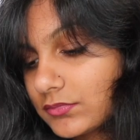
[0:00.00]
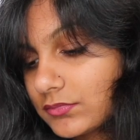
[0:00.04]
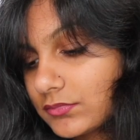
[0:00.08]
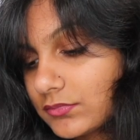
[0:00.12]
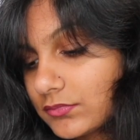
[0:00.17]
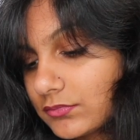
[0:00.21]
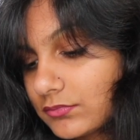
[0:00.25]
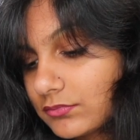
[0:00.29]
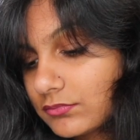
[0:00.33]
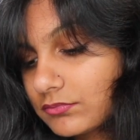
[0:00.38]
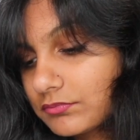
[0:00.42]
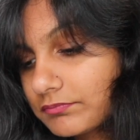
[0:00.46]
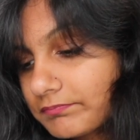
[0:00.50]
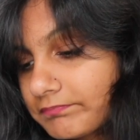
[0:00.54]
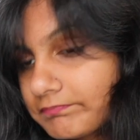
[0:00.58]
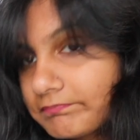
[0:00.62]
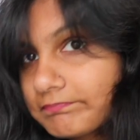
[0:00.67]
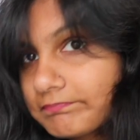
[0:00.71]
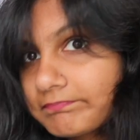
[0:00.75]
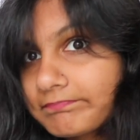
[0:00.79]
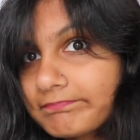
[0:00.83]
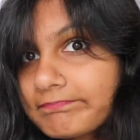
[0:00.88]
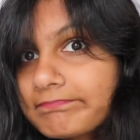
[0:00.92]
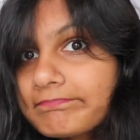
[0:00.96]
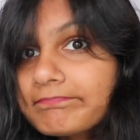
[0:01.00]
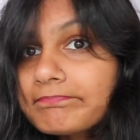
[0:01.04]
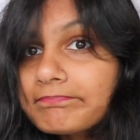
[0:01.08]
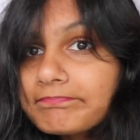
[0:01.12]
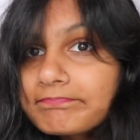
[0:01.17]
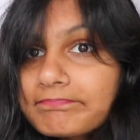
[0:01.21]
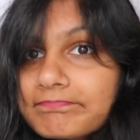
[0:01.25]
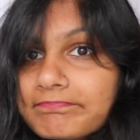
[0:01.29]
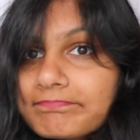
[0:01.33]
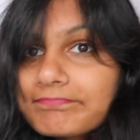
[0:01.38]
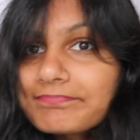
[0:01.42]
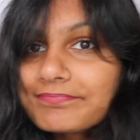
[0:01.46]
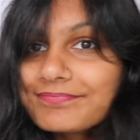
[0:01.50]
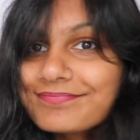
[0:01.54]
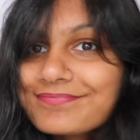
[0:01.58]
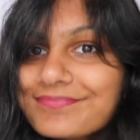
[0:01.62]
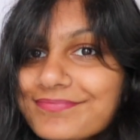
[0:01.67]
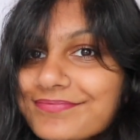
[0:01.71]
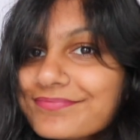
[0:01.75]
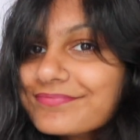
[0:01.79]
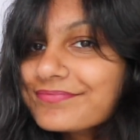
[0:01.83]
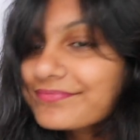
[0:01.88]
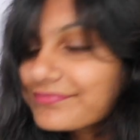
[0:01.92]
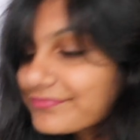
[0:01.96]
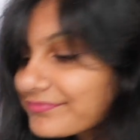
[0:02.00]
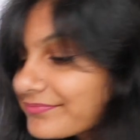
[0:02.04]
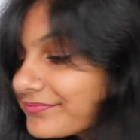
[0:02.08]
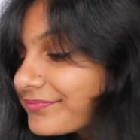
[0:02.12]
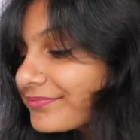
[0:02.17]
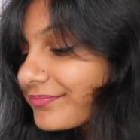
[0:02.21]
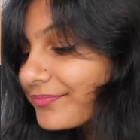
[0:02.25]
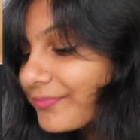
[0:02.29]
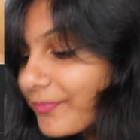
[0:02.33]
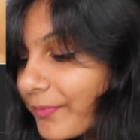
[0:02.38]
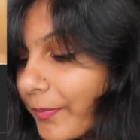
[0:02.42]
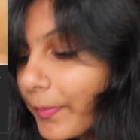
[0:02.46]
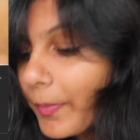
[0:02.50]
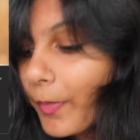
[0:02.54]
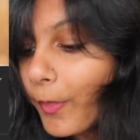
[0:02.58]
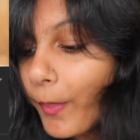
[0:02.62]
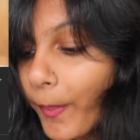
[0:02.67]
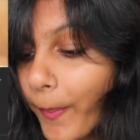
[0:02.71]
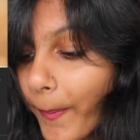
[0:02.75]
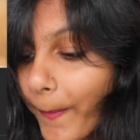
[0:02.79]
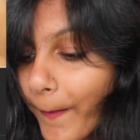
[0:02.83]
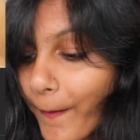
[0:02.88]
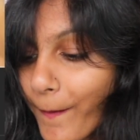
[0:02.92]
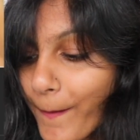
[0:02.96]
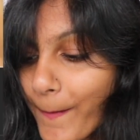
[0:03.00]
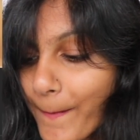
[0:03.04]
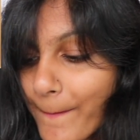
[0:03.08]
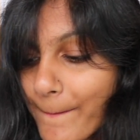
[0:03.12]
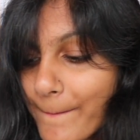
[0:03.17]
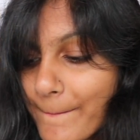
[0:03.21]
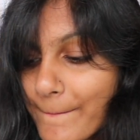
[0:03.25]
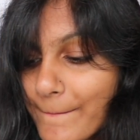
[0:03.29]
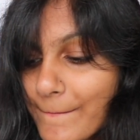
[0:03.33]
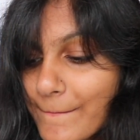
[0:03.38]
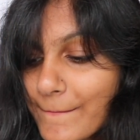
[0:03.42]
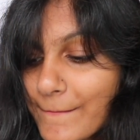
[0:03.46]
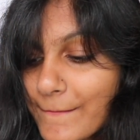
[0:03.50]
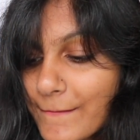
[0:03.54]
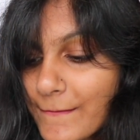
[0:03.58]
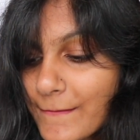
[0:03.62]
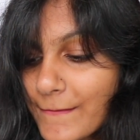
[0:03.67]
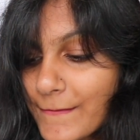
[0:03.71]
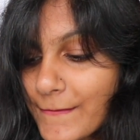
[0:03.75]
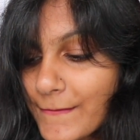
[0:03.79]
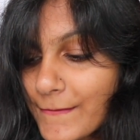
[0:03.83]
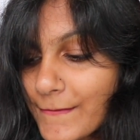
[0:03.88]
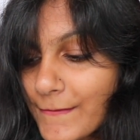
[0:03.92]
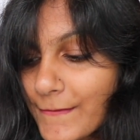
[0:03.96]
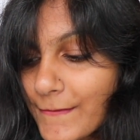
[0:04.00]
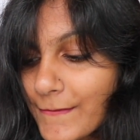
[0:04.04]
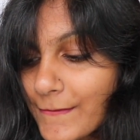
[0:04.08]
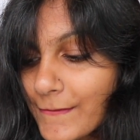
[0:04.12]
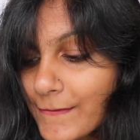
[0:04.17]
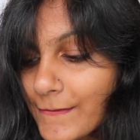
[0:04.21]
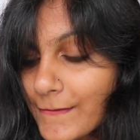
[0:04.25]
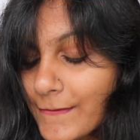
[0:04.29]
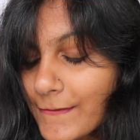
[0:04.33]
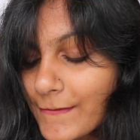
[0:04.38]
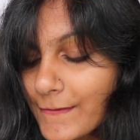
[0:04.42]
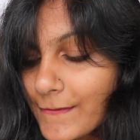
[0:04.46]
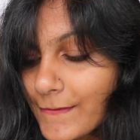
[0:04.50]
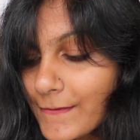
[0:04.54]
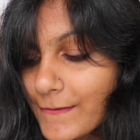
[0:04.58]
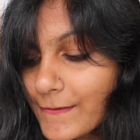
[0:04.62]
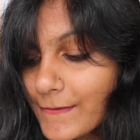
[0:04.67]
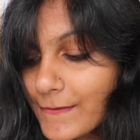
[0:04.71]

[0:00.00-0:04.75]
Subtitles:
[no speech]